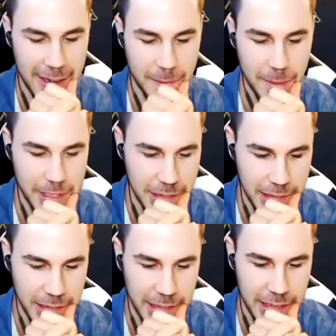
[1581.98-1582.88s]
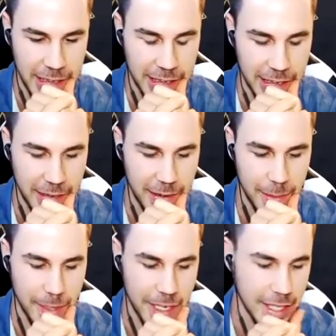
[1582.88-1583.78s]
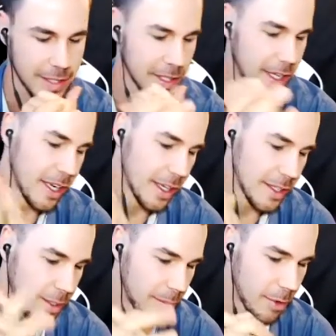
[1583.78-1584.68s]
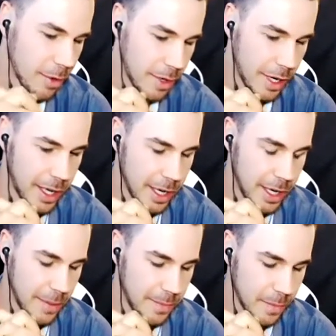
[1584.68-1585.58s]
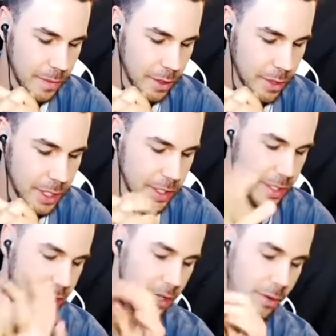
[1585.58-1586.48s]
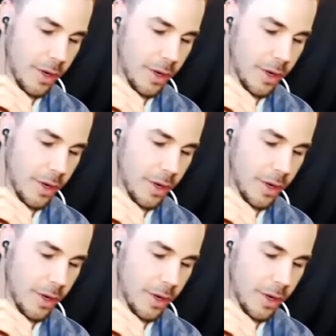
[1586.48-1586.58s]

basically, I mean, I guess some more questions in general.